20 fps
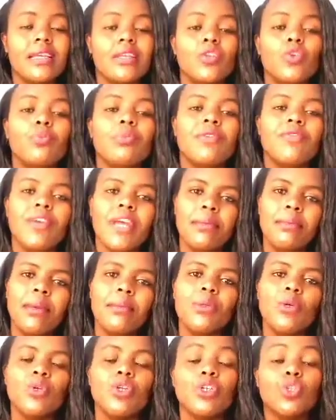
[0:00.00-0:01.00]
You may find
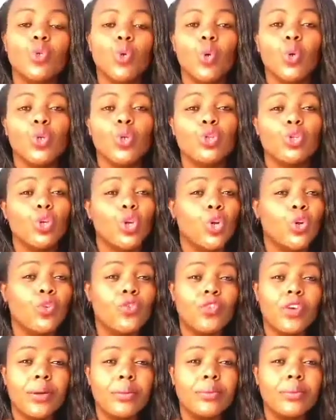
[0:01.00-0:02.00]
maybe you need to close your law
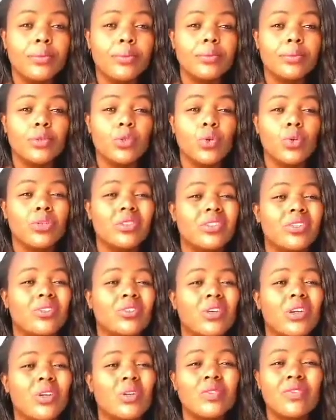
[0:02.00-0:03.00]
firm, to close down
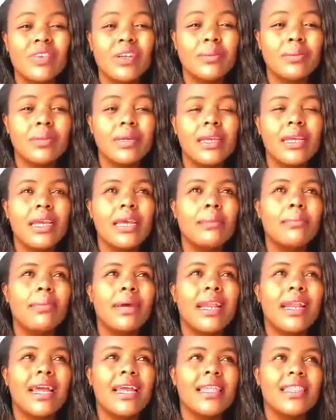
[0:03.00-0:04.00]
your law firm.
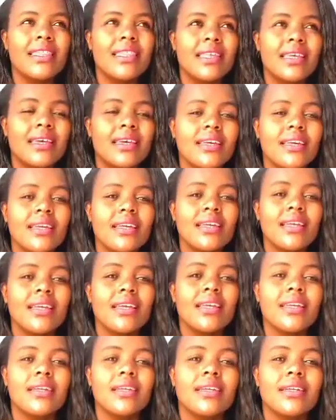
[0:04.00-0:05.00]
But I think
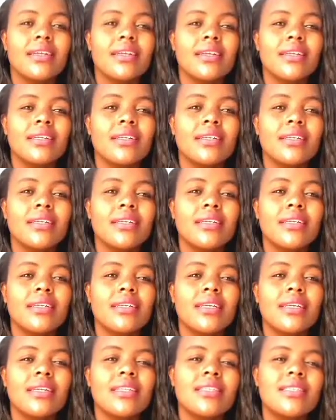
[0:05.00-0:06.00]

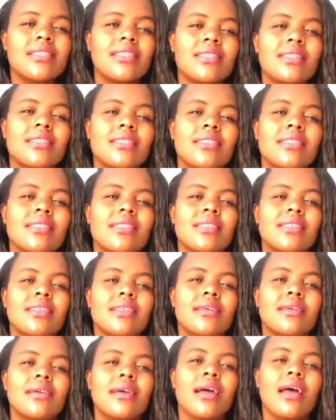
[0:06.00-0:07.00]
it's
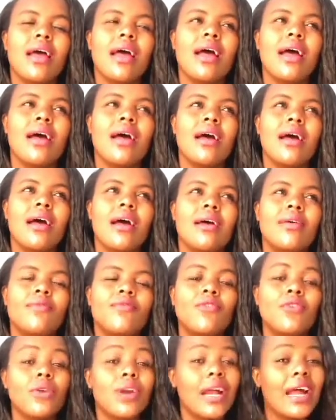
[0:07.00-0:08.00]

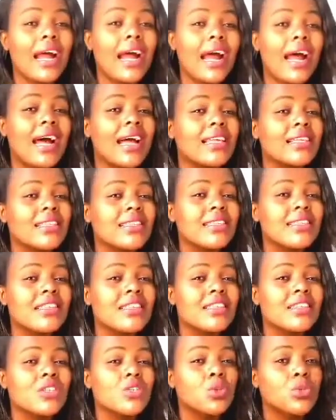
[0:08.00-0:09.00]
for a
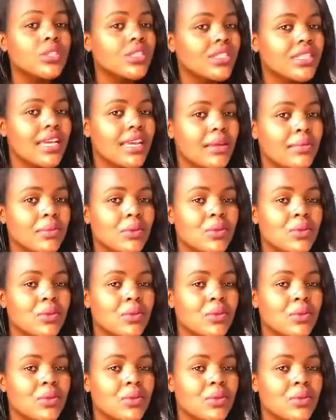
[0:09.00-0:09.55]
short time,